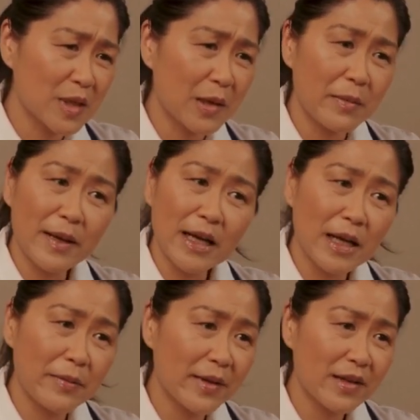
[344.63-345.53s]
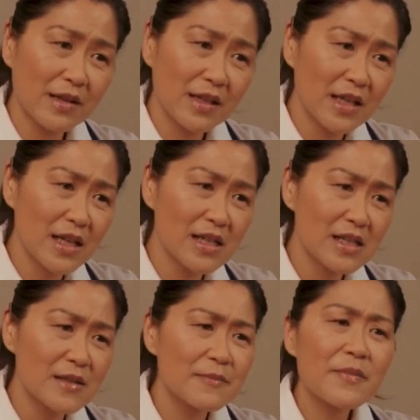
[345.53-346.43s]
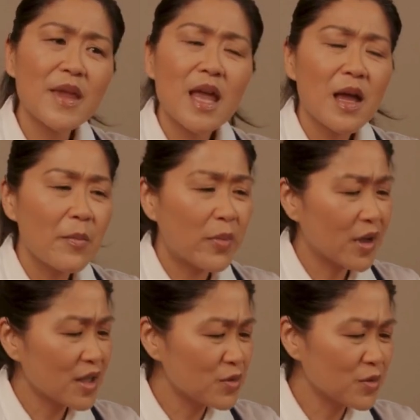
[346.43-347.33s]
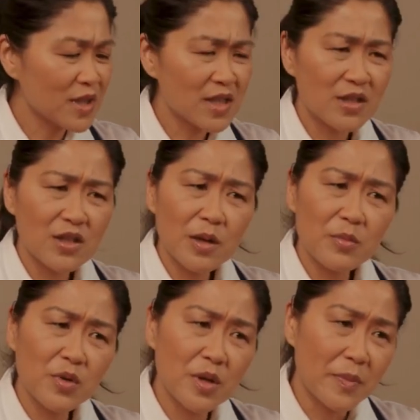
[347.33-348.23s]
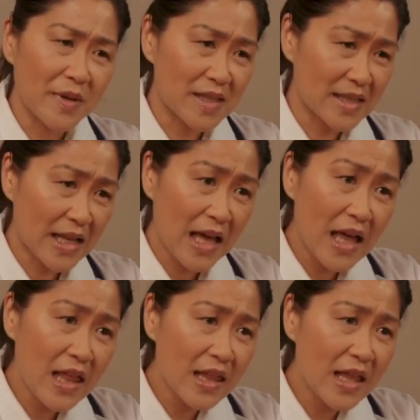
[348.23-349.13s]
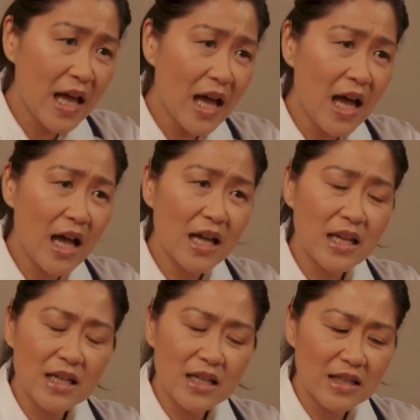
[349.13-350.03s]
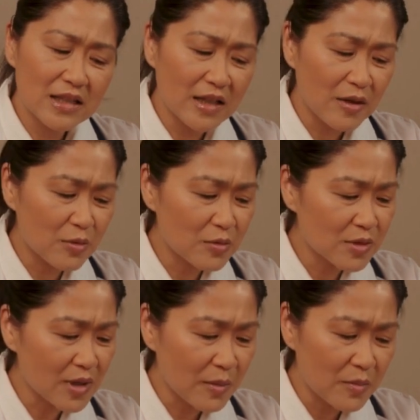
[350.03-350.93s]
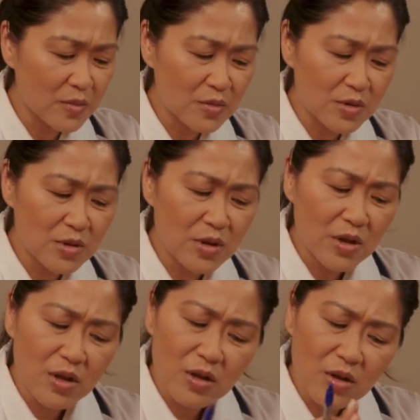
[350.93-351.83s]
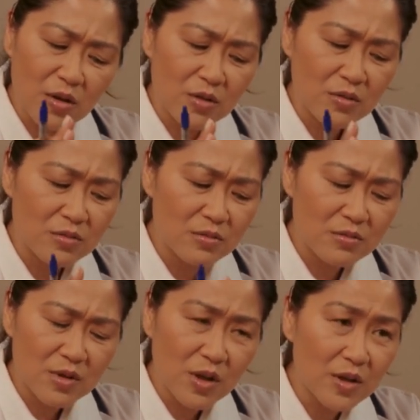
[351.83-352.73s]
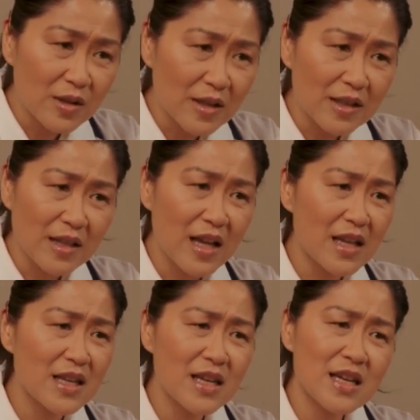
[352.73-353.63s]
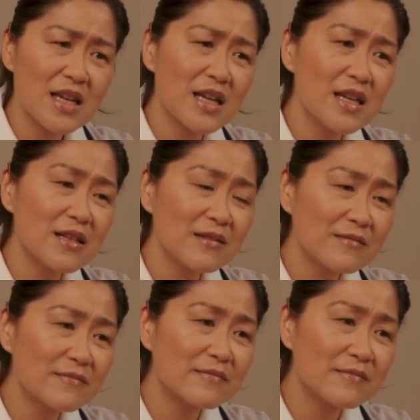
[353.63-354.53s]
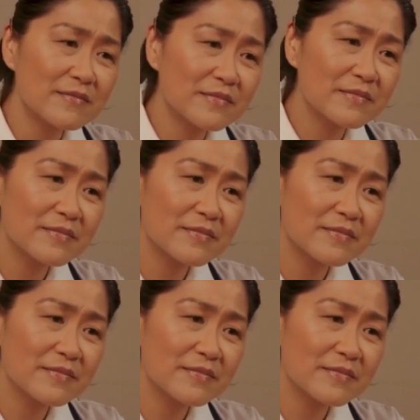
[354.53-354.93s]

Any kind of vinegar will work. So that means that you can use white vinegar, apple cider vinegar, rice vinegar, whatever. The important